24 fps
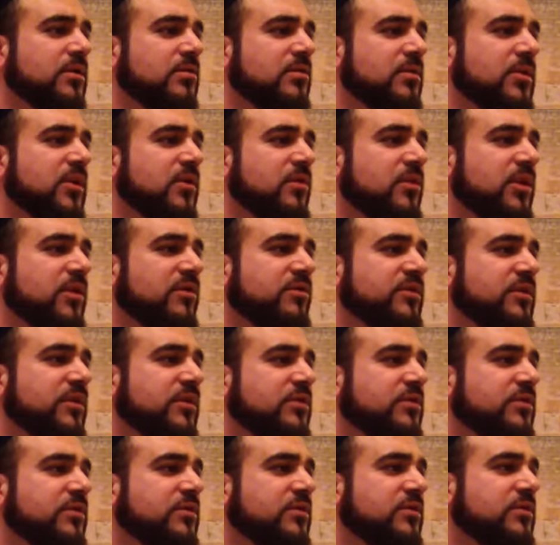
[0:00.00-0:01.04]
My wife
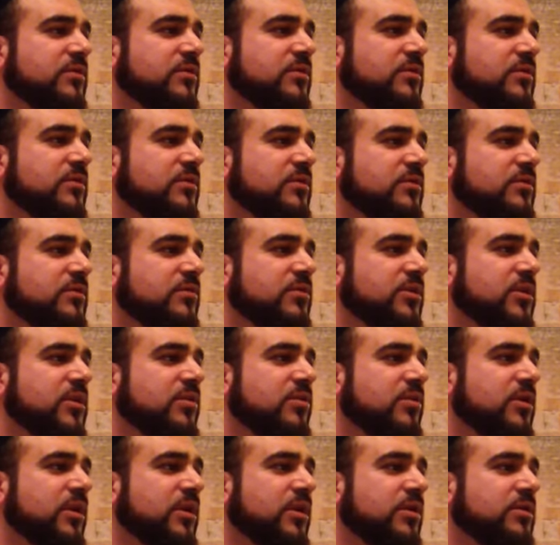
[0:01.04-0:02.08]
doesn't, so be
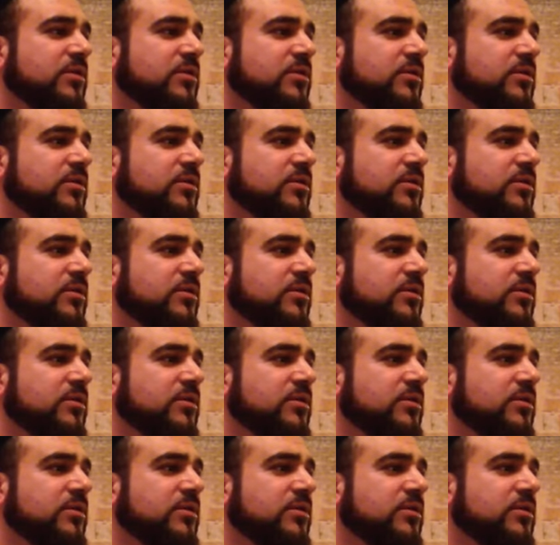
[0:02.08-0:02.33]
quiet.